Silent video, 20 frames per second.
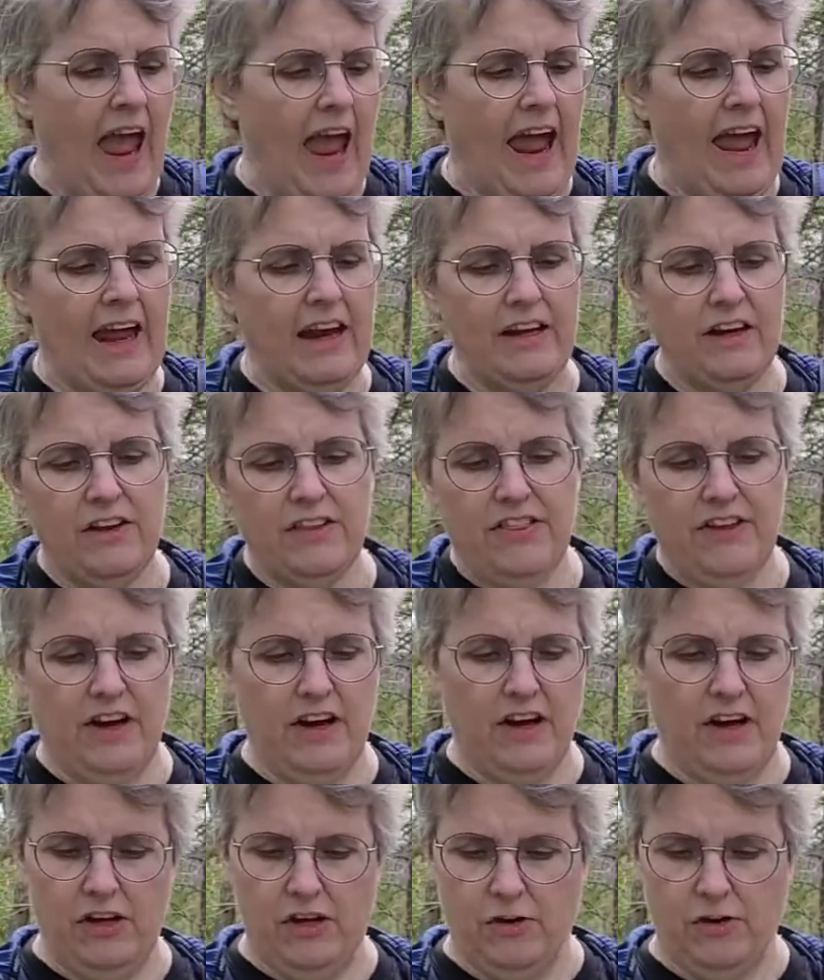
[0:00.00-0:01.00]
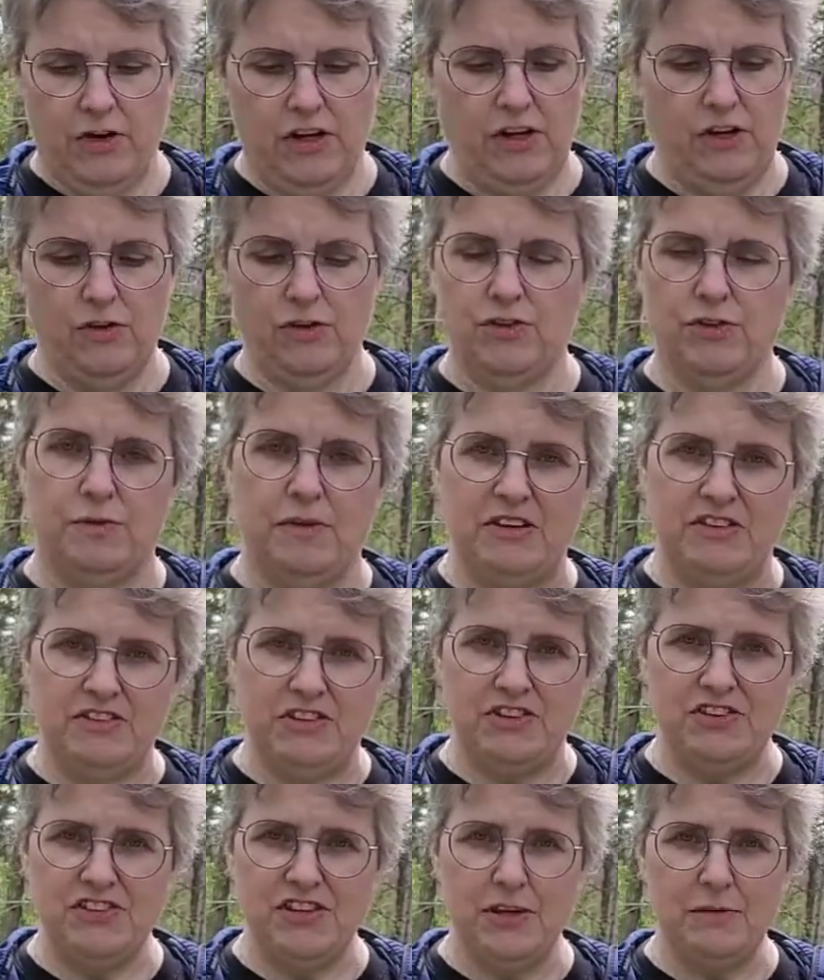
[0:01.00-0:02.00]
And you can use them as
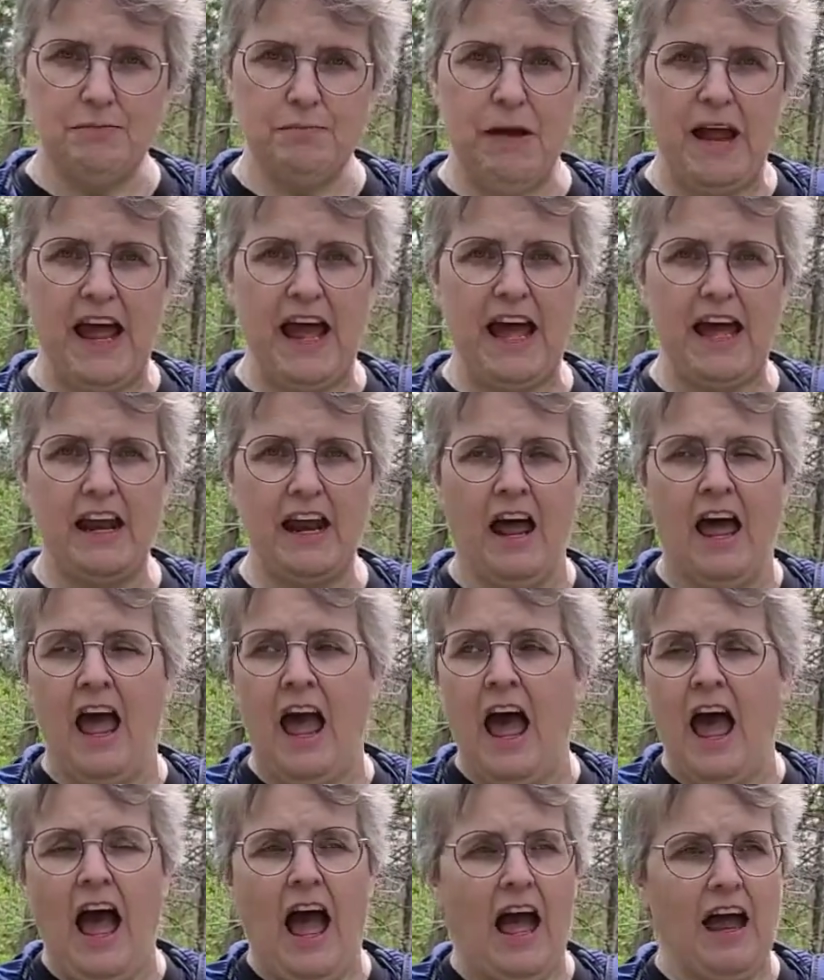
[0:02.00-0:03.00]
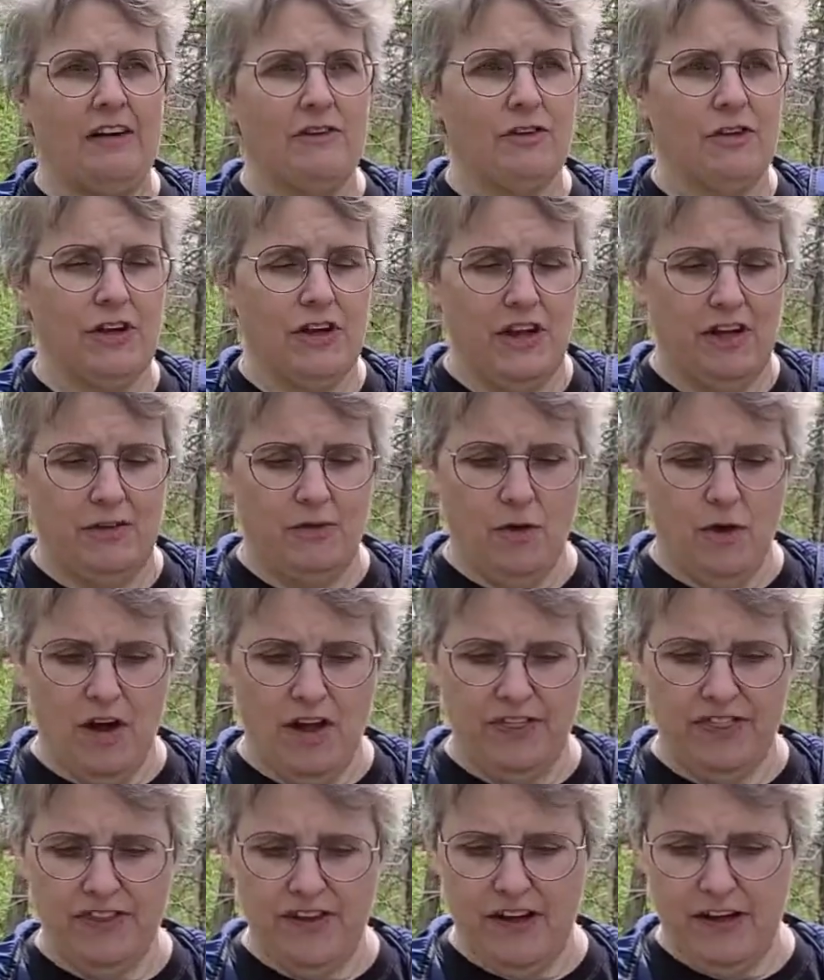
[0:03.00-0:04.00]
a sit pad. I really
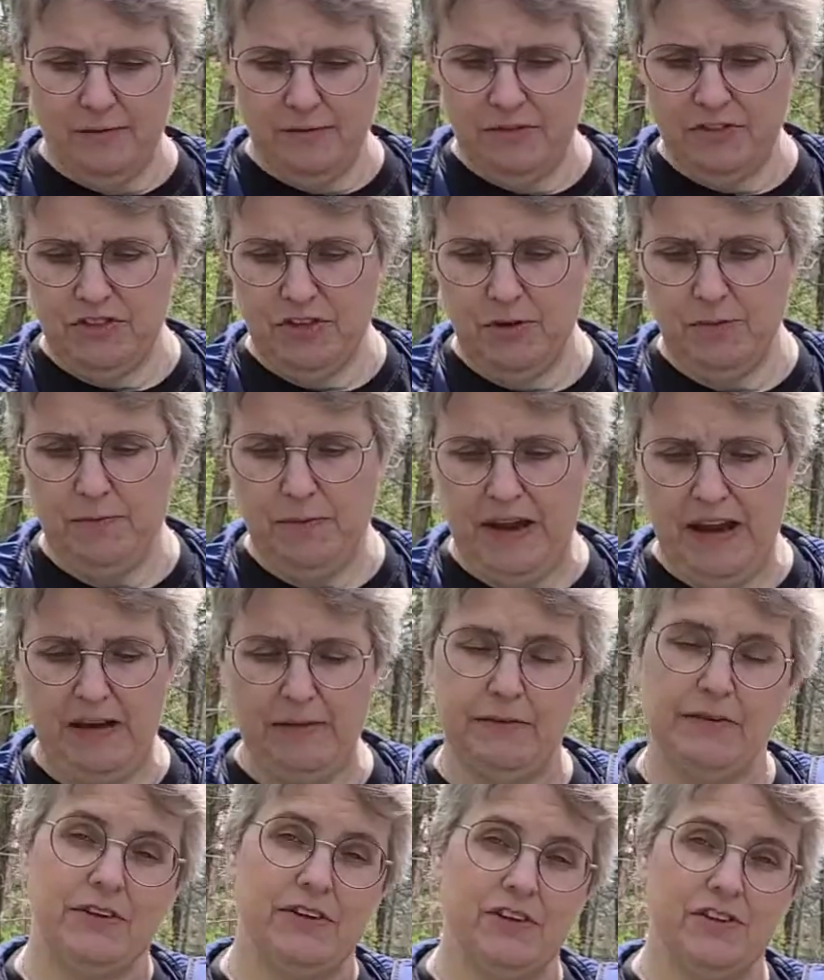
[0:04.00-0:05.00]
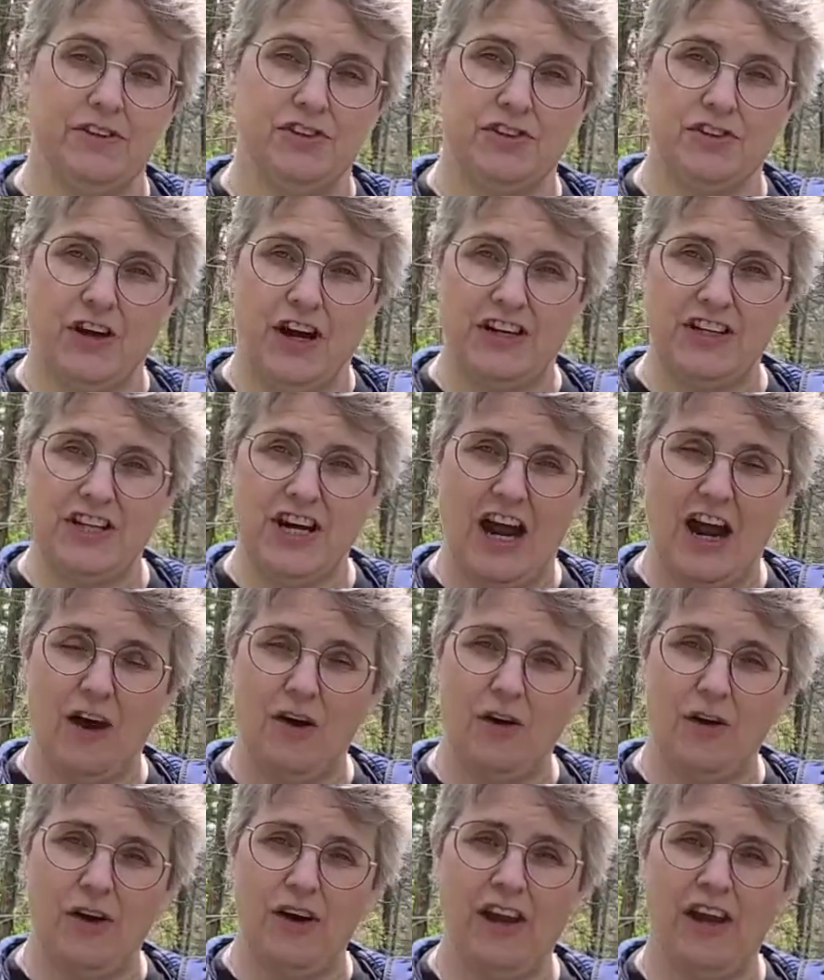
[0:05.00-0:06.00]
want them to be able to stretch
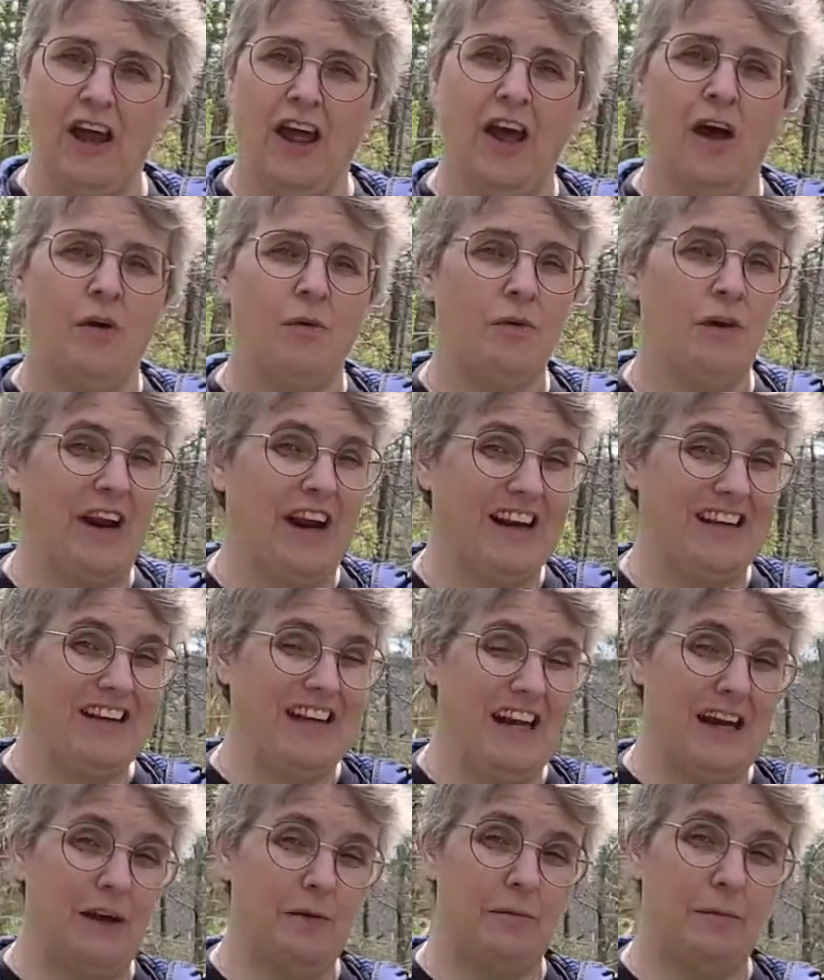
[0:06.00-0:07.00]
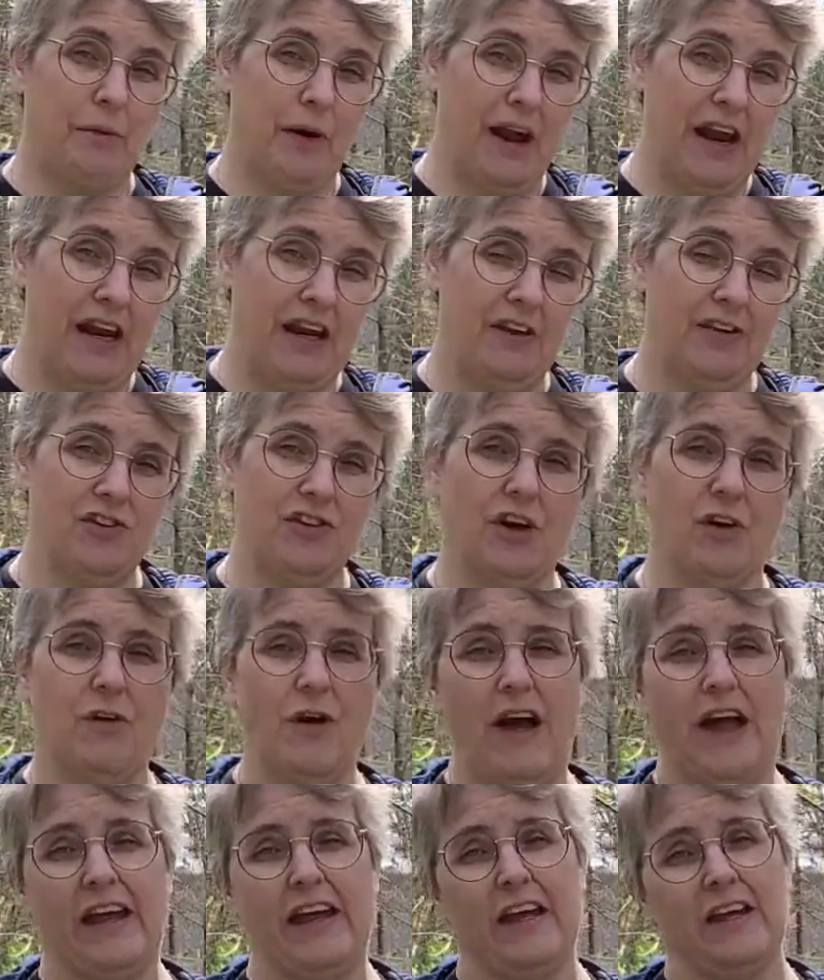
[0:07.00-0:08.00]
out when I take a break, so
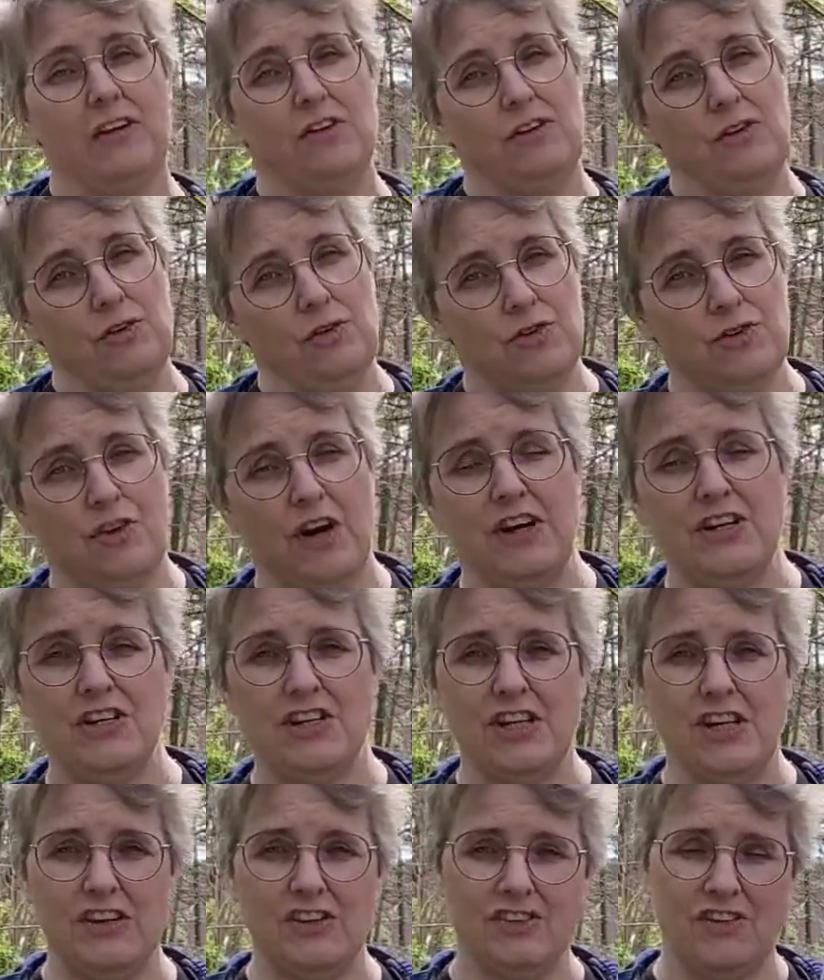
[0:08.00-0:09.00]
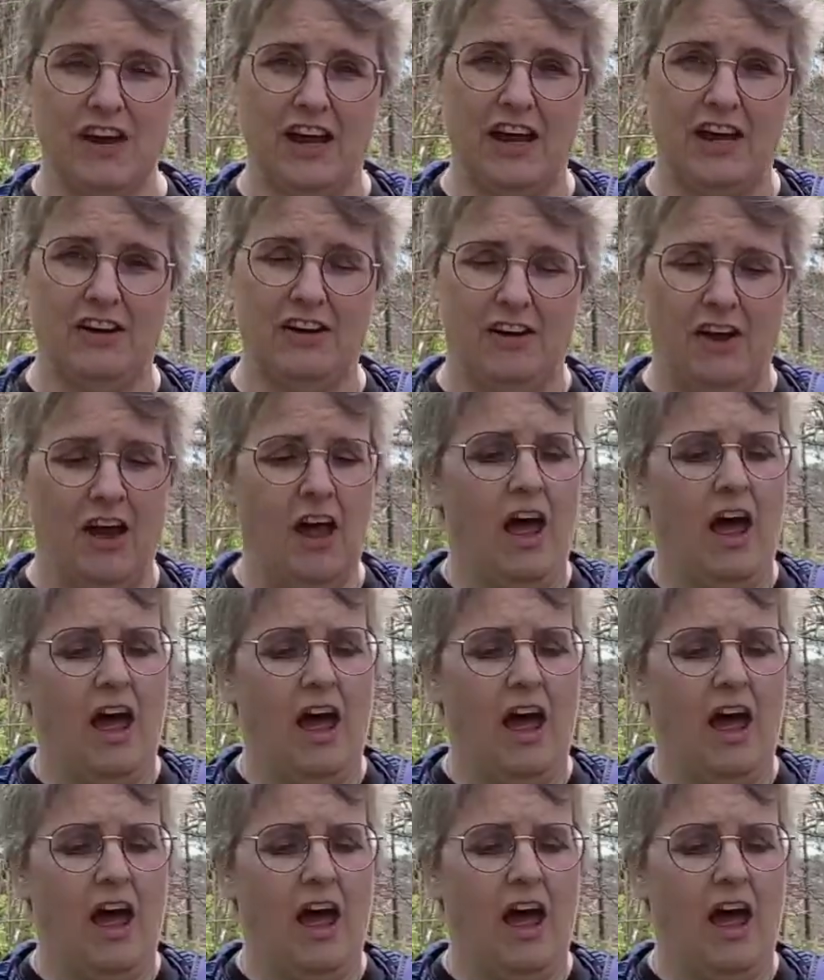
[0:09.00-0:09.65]
I can do stretches and